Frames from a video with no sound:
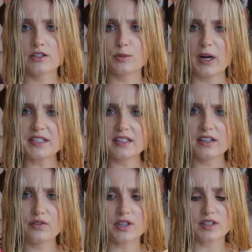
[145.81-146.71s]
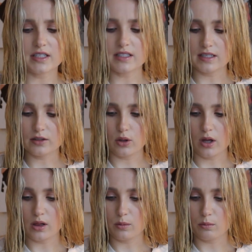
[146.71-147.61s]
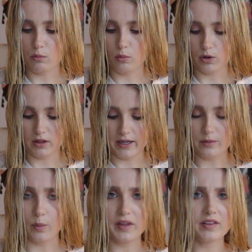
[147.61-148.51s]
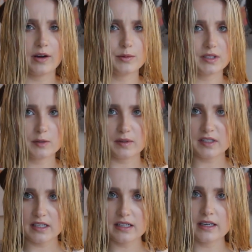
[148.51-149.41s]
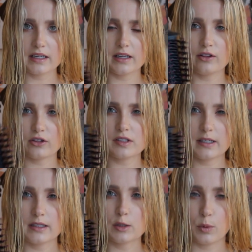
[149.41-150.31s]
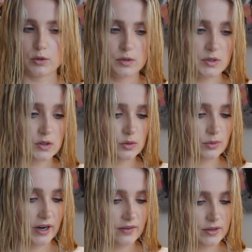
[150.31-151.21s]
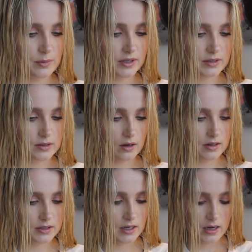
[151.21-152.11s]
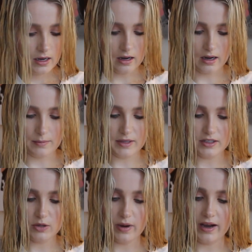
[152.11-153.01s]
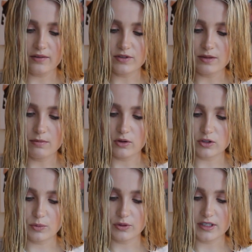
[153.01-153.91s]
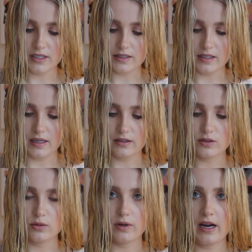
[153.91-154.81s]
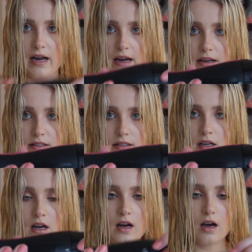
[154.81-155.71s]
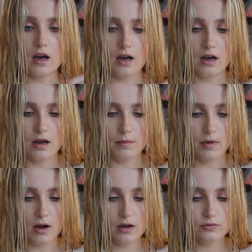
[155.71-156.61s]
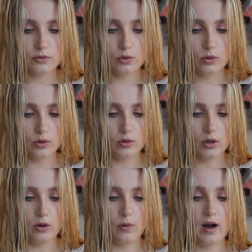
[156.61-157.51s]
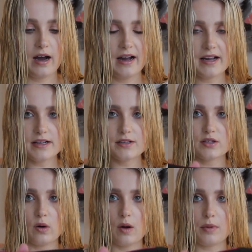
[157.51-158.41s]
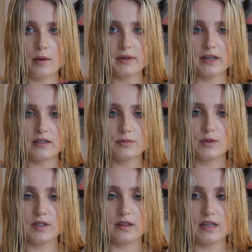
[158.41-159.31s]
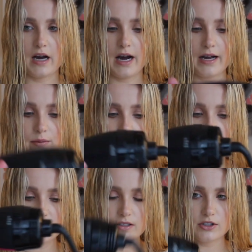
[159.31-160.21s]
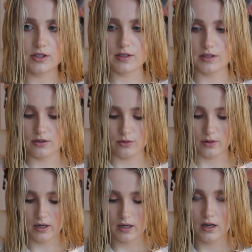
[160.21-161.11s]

surprisingly for the size, it is a lot more lightweight than I was expecting. It looks like it's supposed to be super heavy, but it's not. And then you have the multiple heat settings. So it has off, cool, low, high. So I'll probably end up using the high one just to